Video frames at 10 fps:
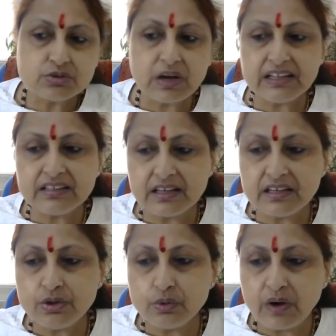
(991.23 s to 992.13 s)
So I
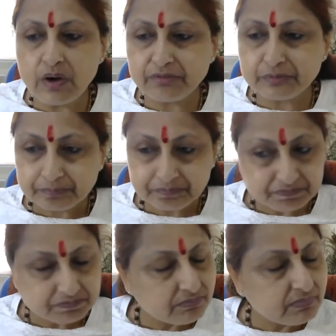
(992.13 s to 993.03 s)
think you have
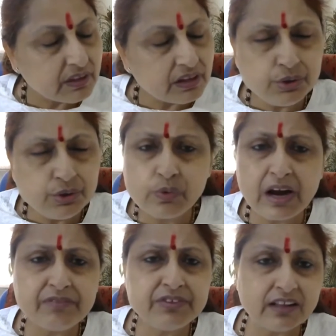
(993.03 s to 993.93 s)

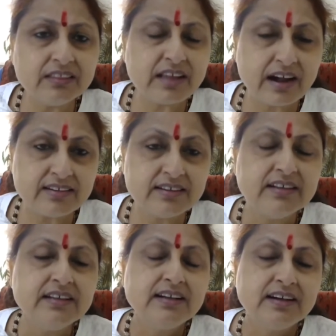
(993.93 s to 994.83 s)
done
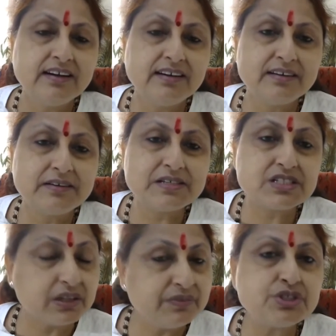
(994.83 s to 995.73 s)
that
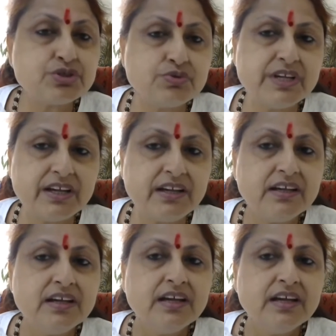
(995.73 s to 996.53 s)
service today